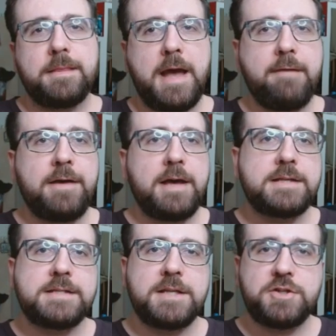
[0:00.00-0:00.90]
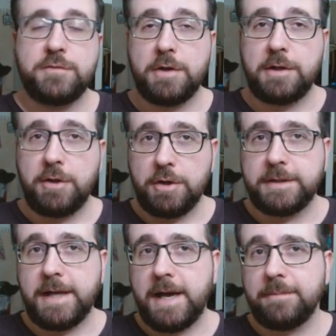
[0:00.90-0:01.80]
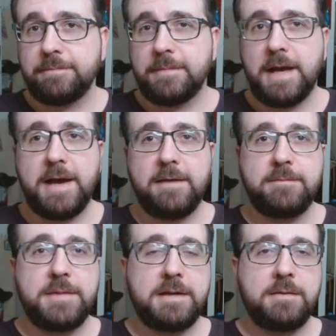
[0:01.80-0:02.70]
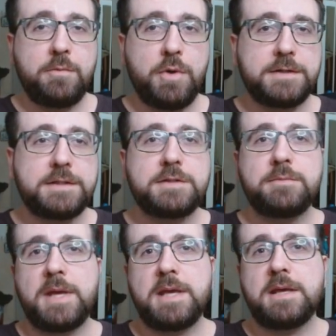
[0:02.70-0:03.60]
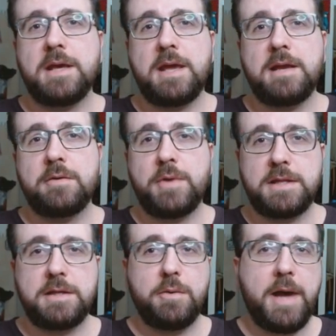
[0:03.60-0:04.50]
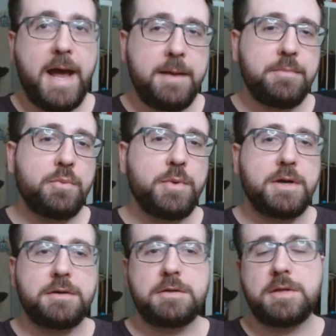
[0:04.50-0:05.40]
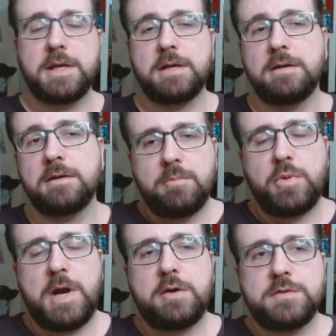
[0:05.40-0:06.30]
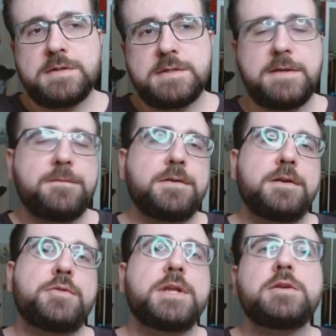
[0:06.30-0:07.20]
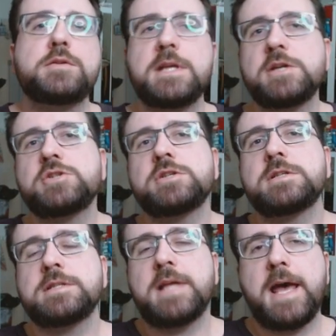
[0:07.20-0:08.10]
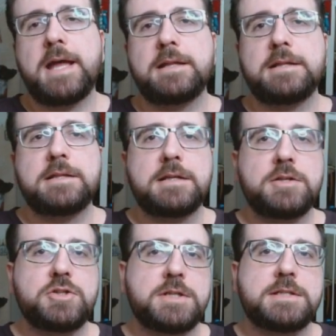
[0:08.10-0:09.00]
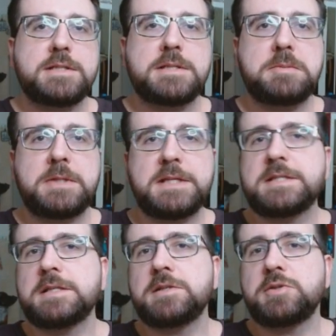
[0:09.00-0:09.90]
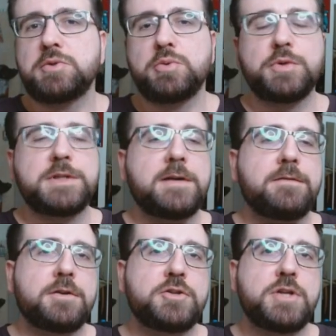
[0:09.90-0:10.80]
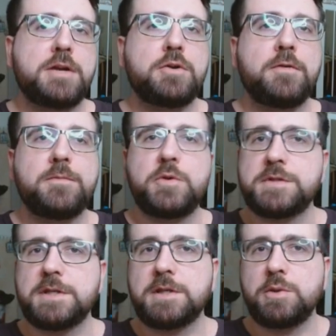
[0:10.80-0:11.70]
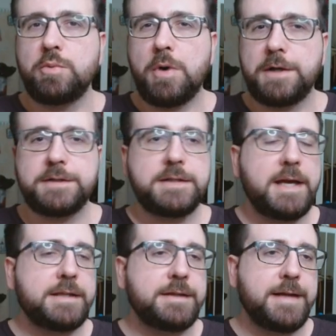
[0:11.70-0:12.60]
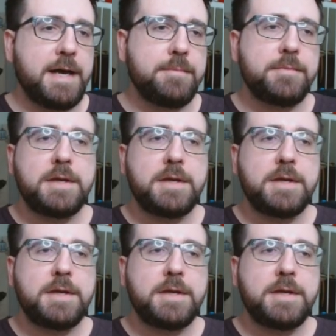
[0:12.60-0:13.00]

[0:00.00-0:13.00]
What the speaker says: I've had this itch for a long time. I've been wanting to make a radio app where you can browse different radio stations and just listen to whatever genre of music you want at the time.